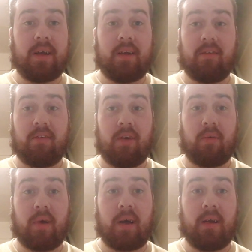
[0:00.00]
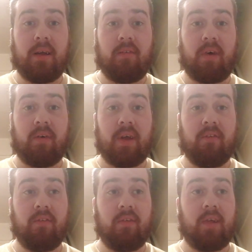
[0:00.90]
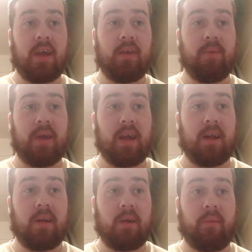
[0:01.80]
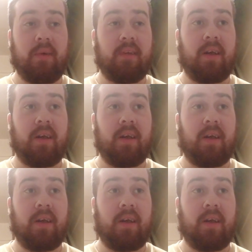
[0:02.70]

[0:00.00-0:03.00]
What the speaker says: It's so great. I love how they've taken me in under their wings,